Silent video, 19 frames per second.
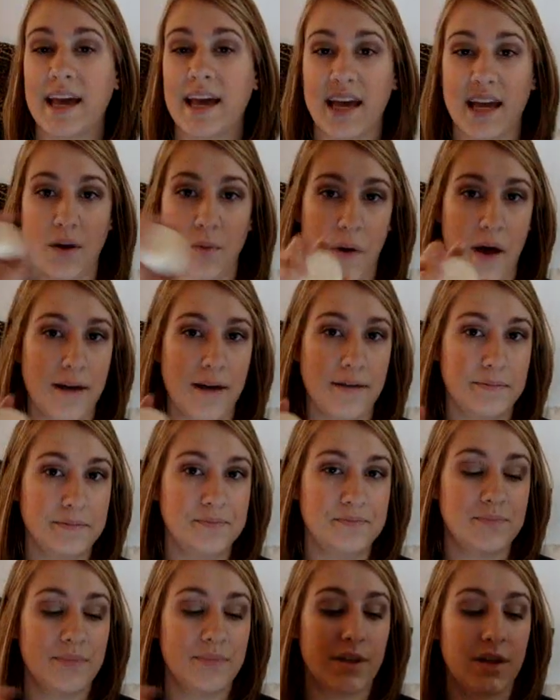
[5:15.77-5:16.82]
I get it wet.
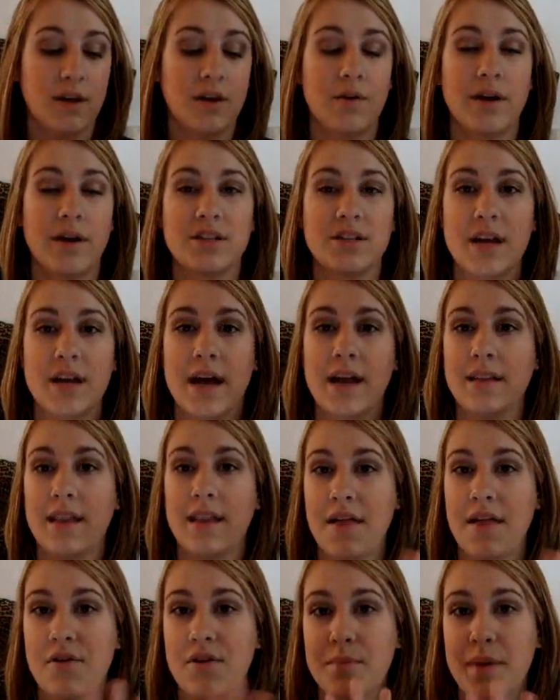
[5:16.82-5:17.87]
You know, I just kind of
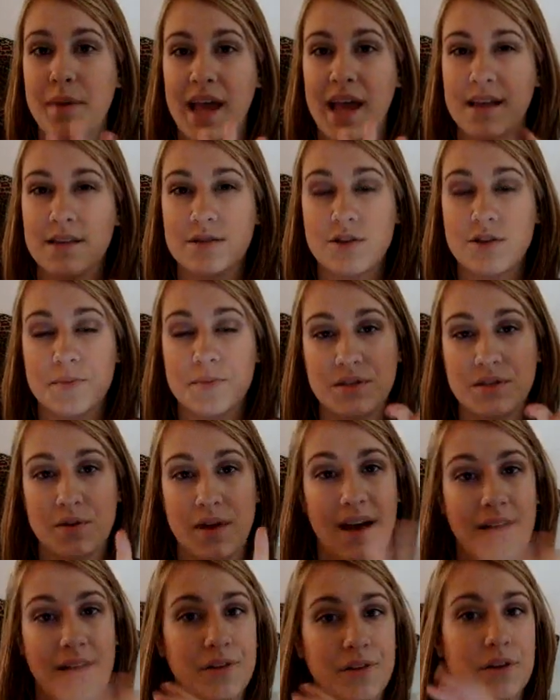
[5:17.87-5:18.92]
lather it in my hands a little bit, so
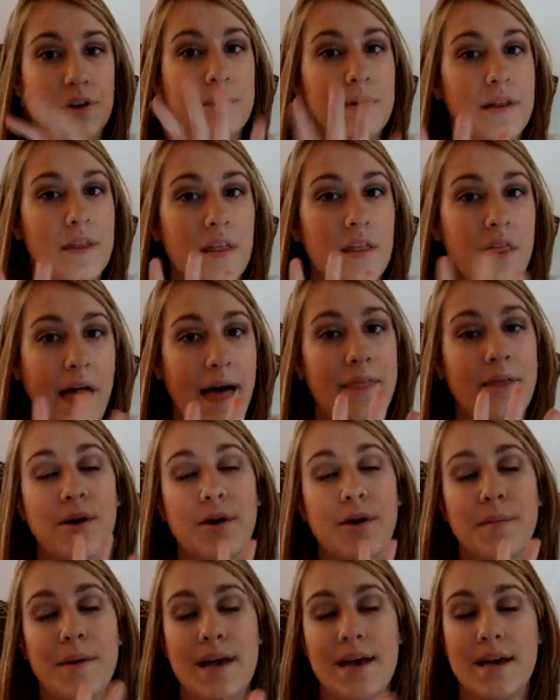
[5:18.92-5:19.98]
I have a little bit of the lather
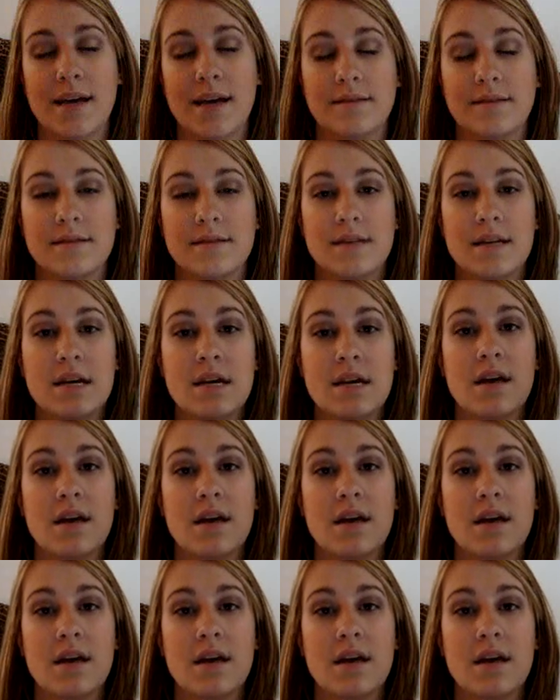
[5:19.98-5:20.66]
on my hands.